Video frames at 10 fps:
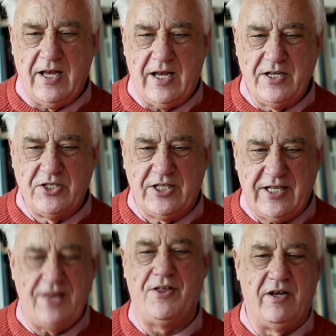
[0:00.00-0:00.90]
And
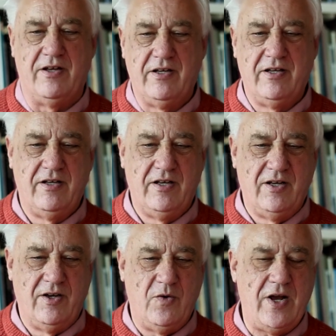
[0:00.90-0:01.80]
together,
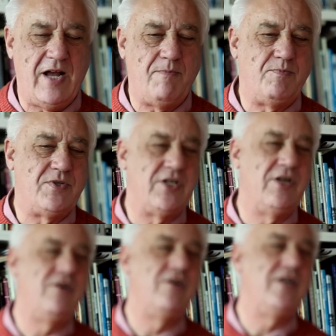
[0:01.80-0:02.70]
we're
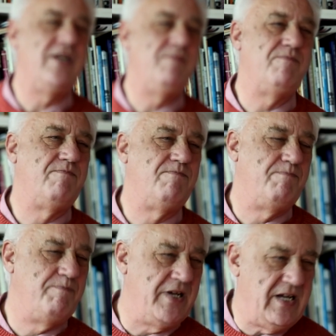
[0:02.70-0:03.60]
absolutely
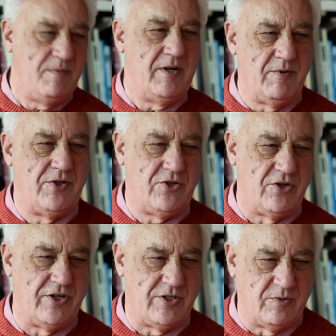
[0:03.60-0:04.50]
beaming with
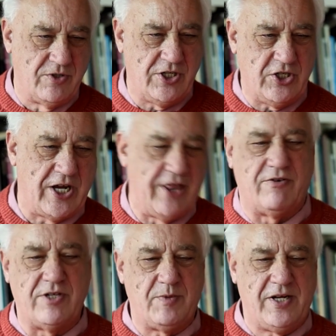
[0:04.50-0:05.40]
joy towards each
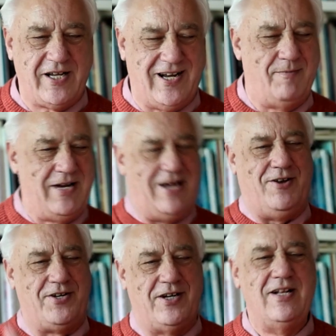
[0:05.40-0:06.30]
other as we come
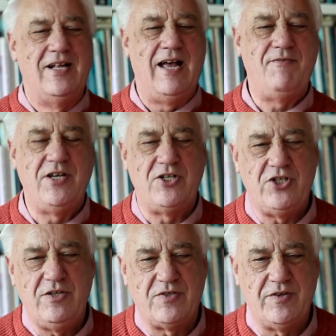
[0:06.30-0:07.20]
out having
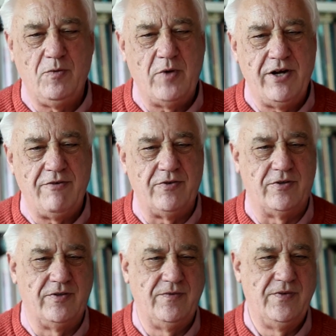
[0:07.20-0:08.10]
achieved something wonderful.